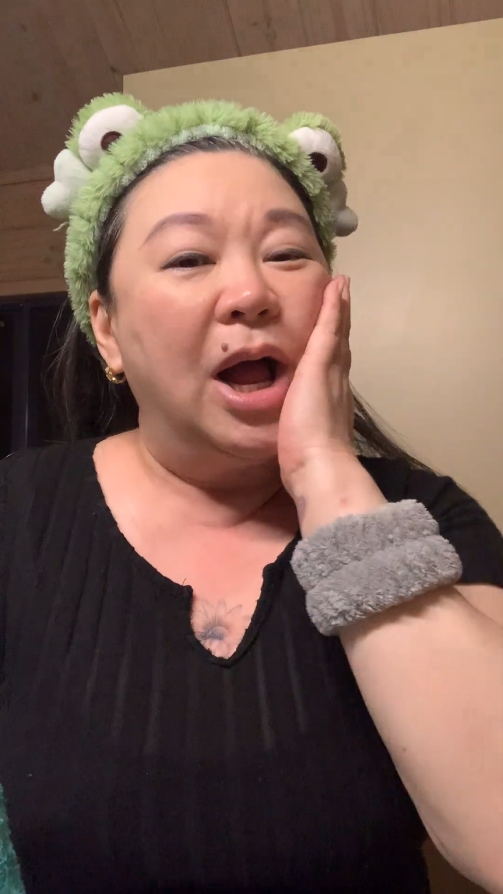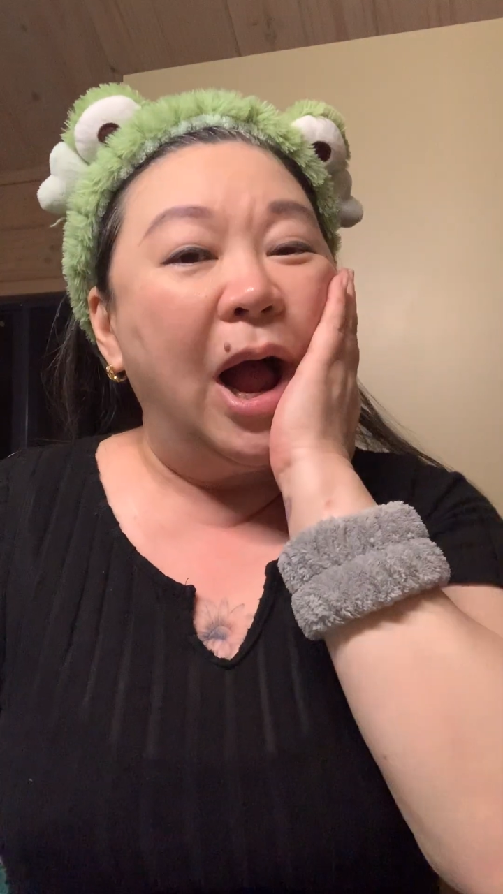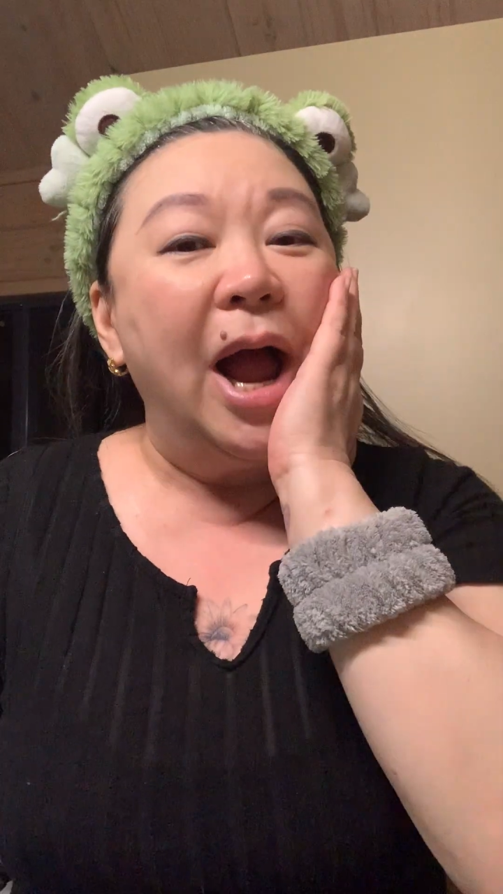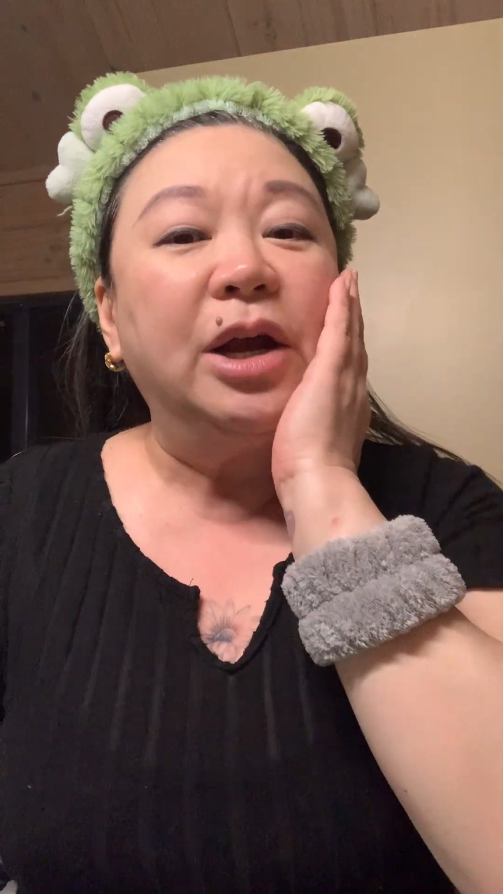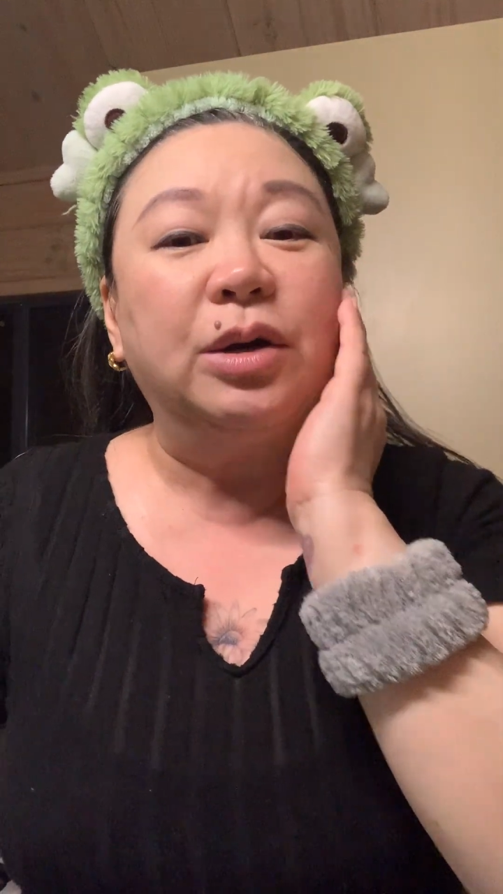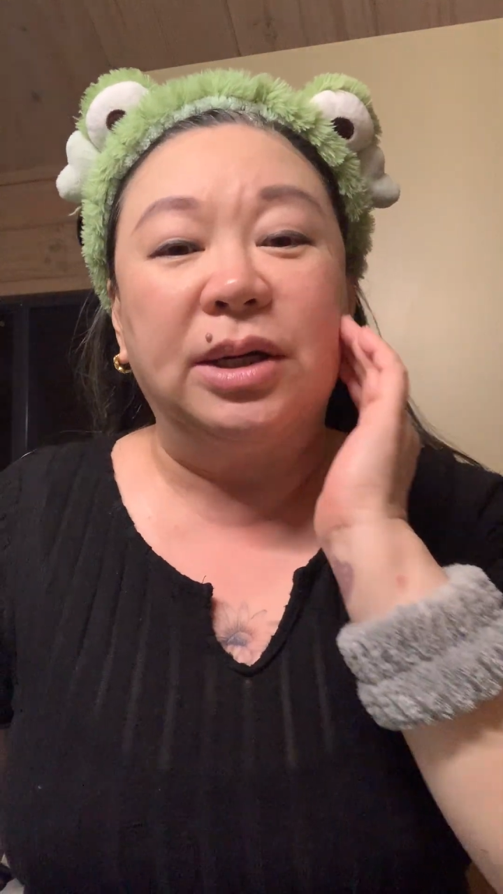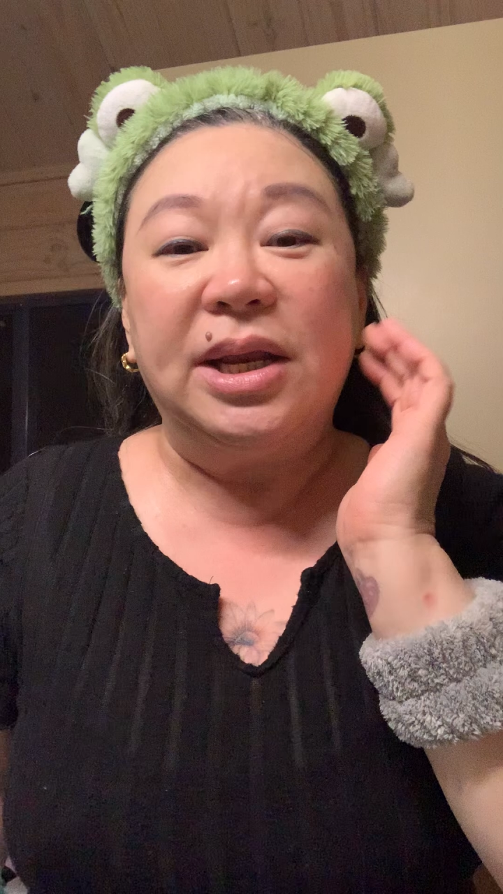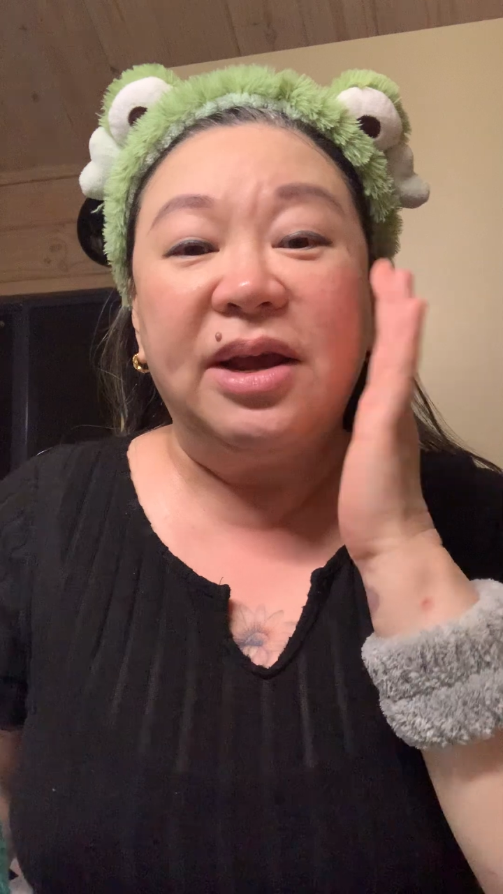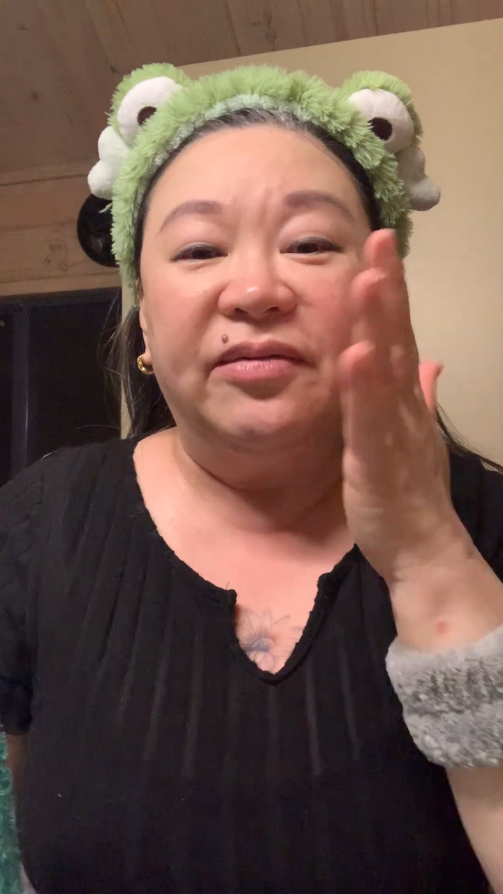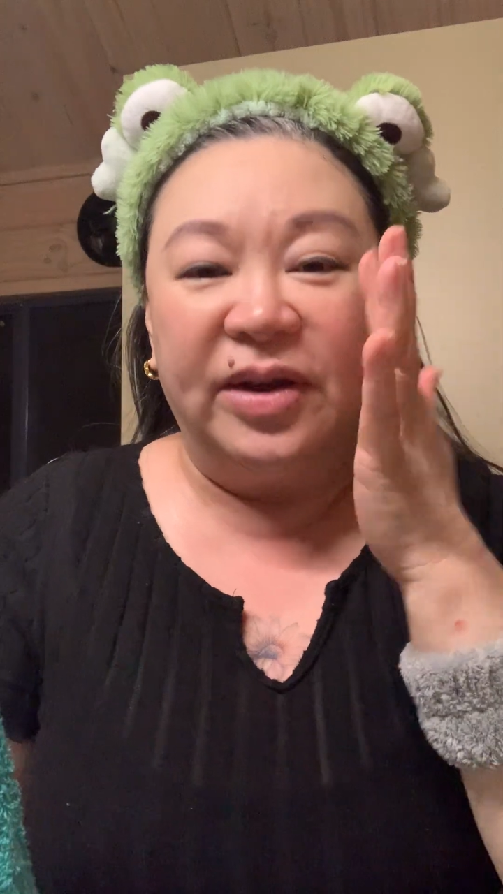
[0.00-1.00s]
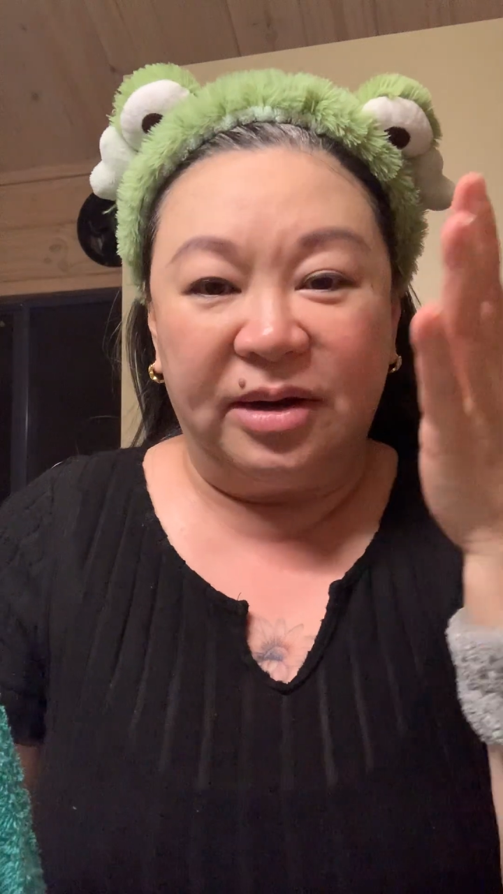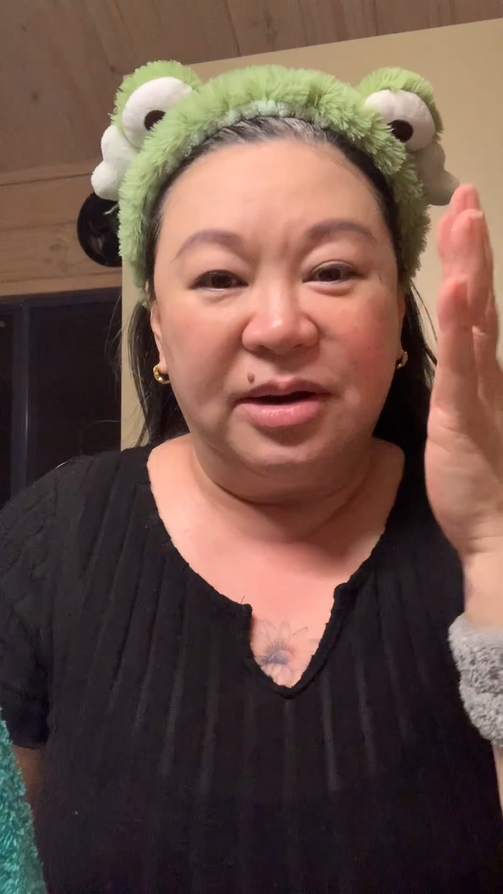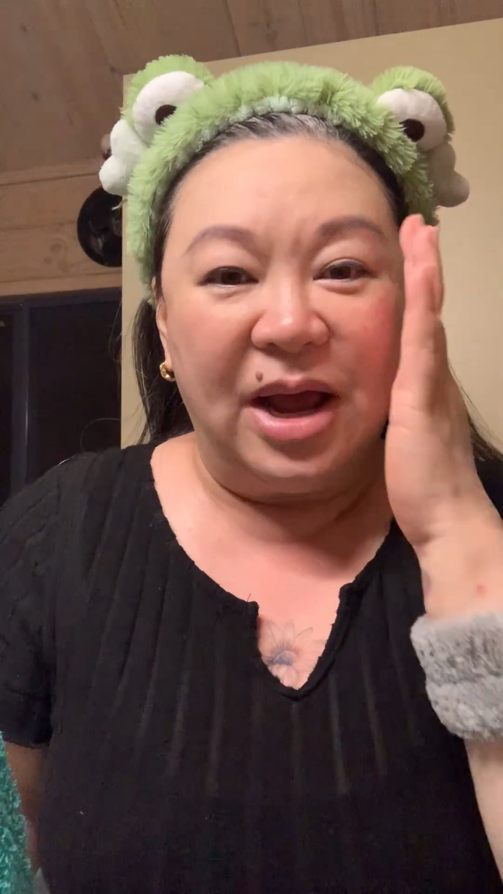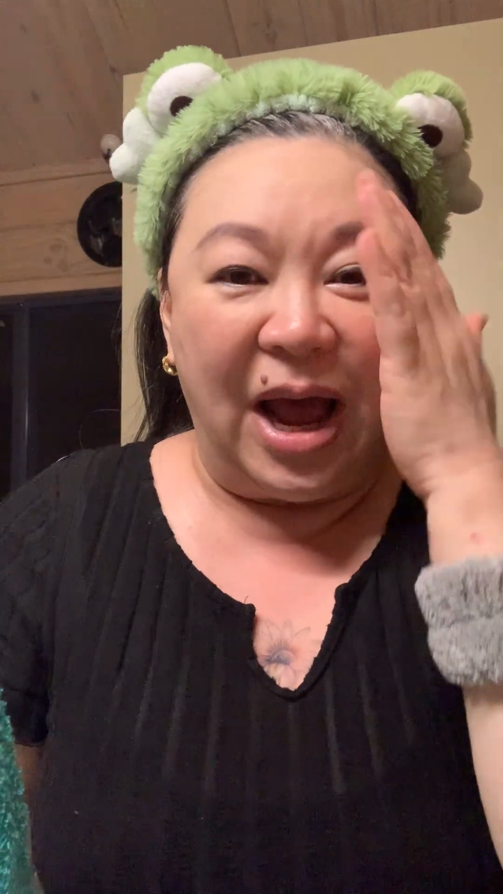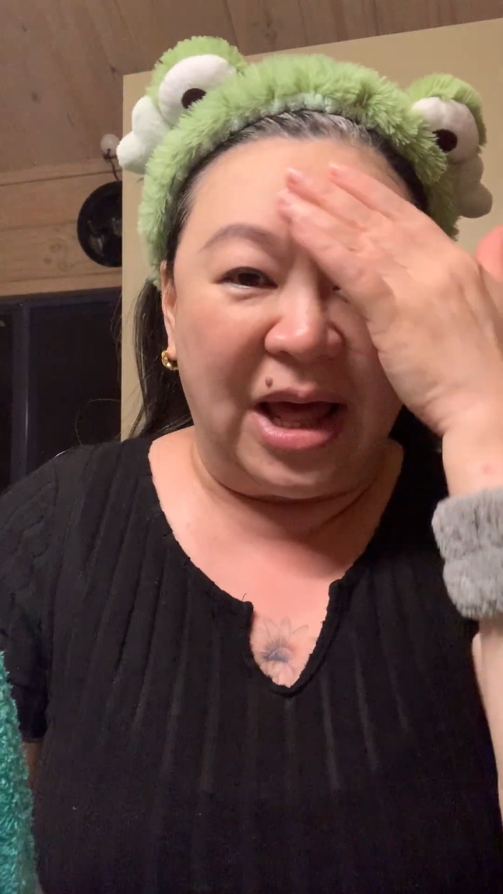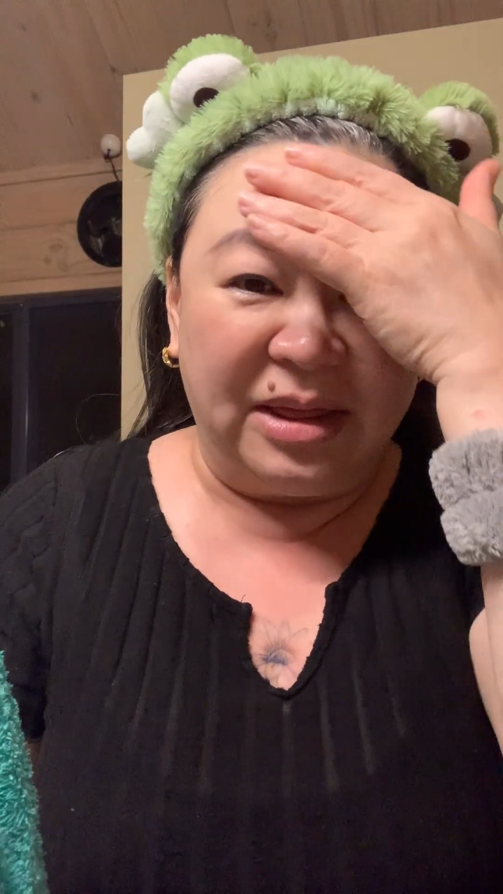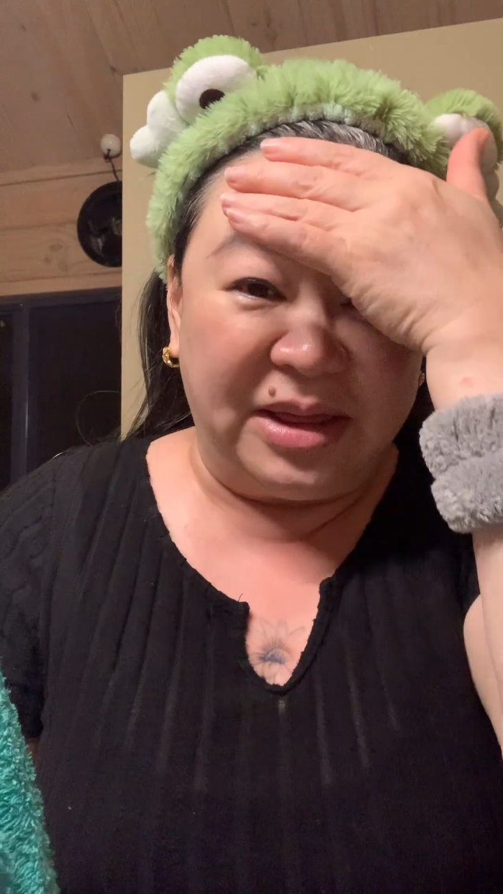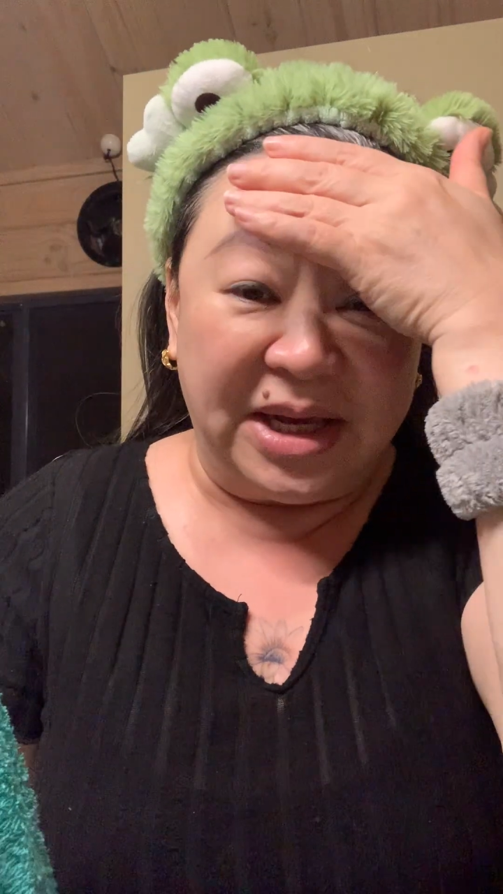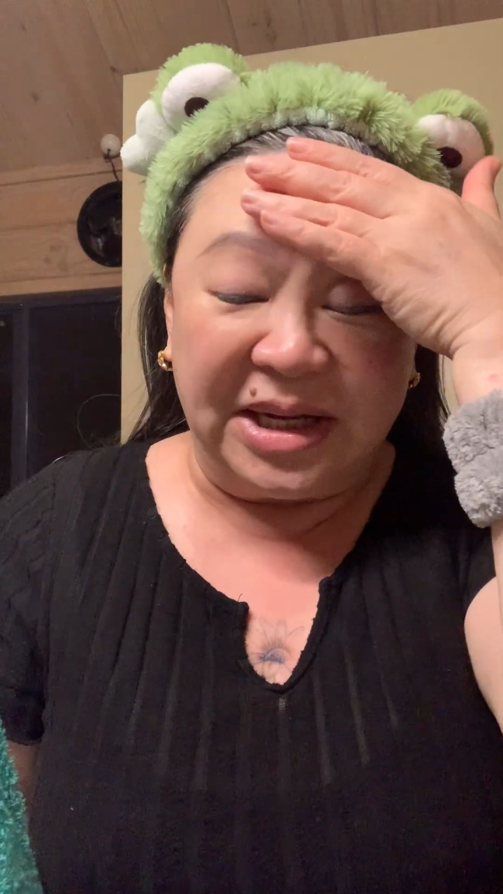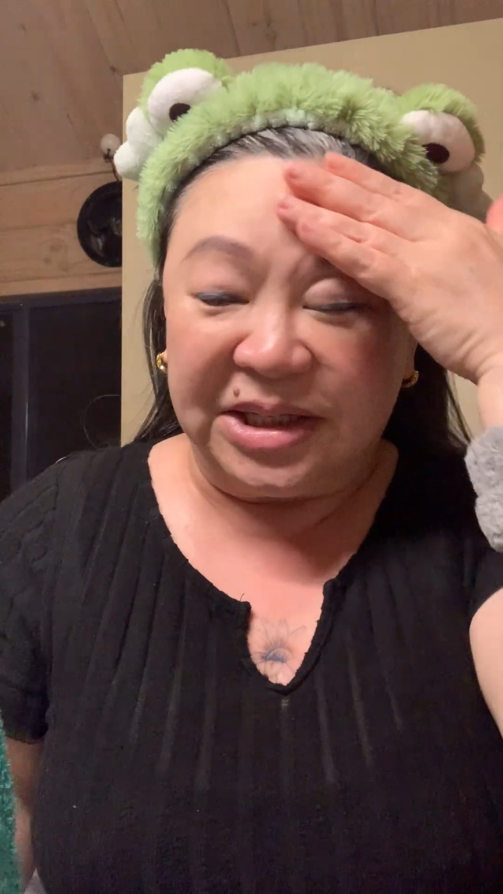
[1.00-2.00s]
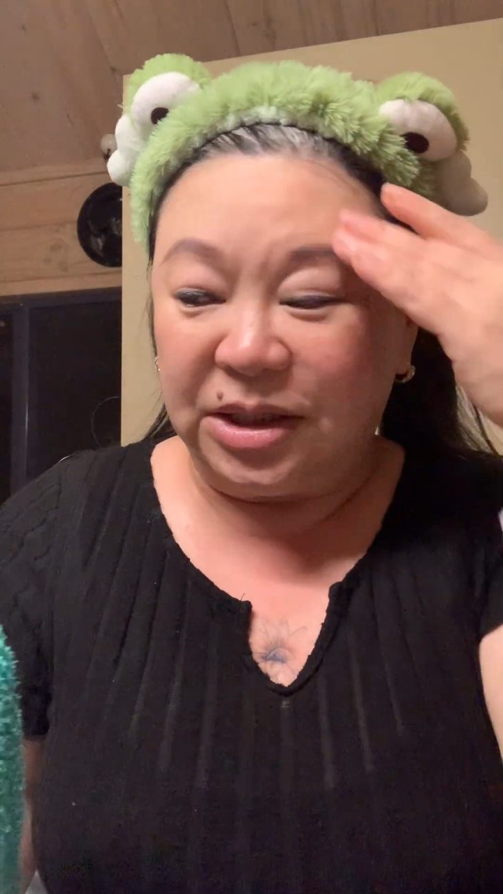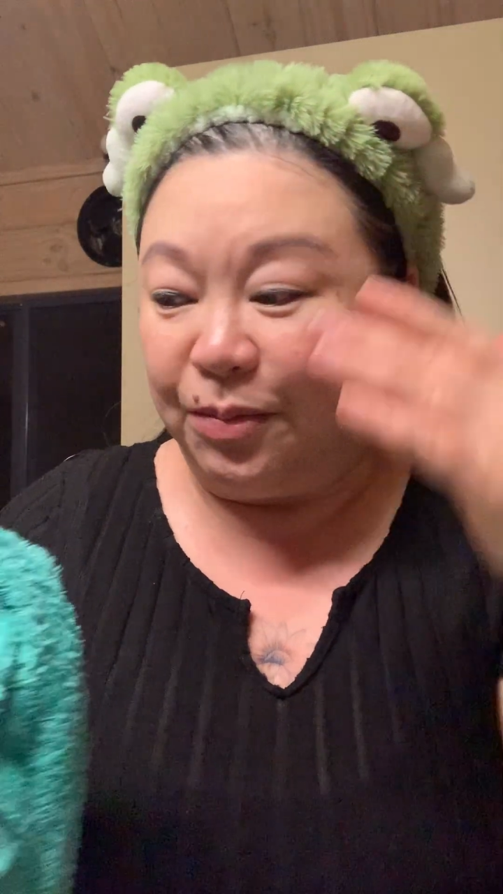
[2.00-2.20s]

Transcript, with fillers: I could leave it at this,